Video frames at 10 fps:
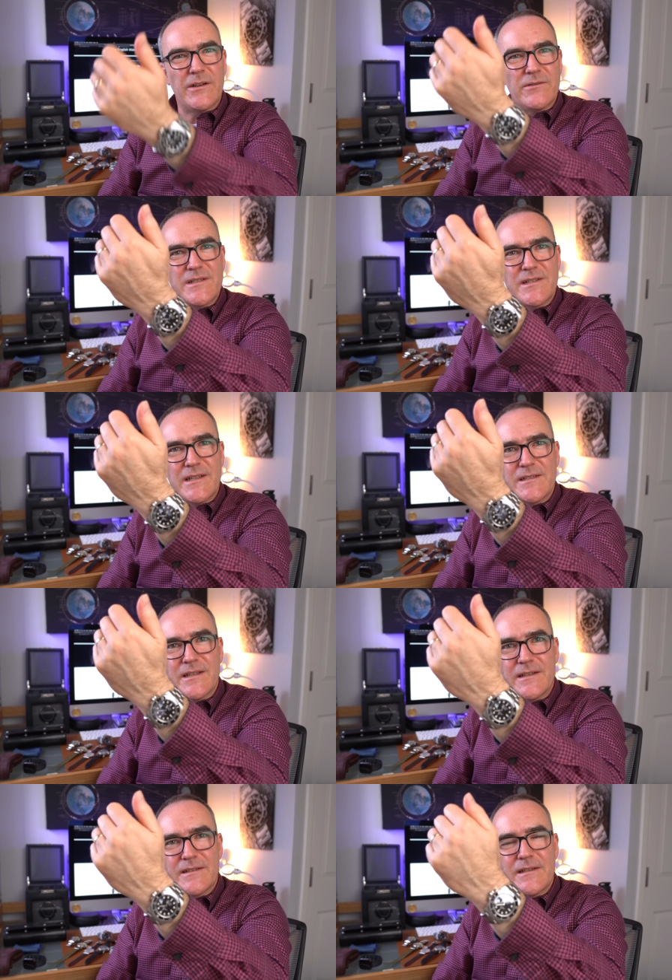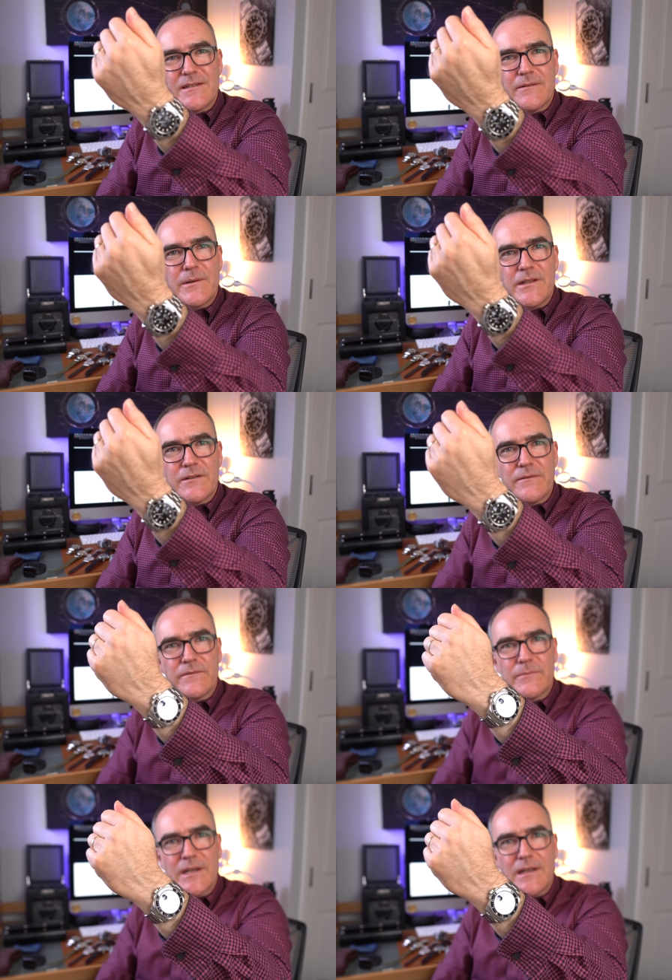notice these things. It's, I'm only doing it
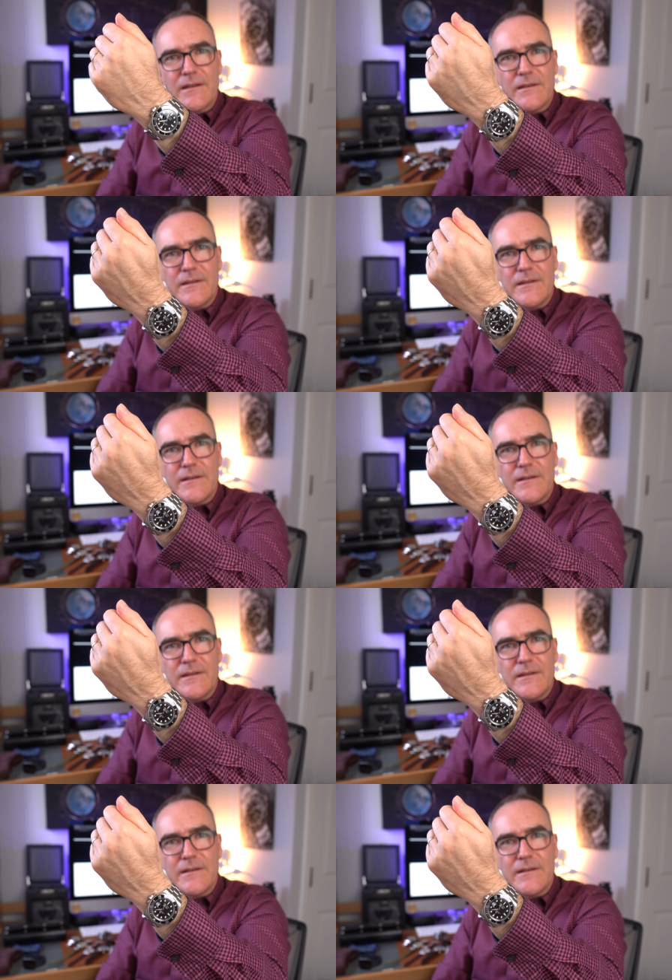for me.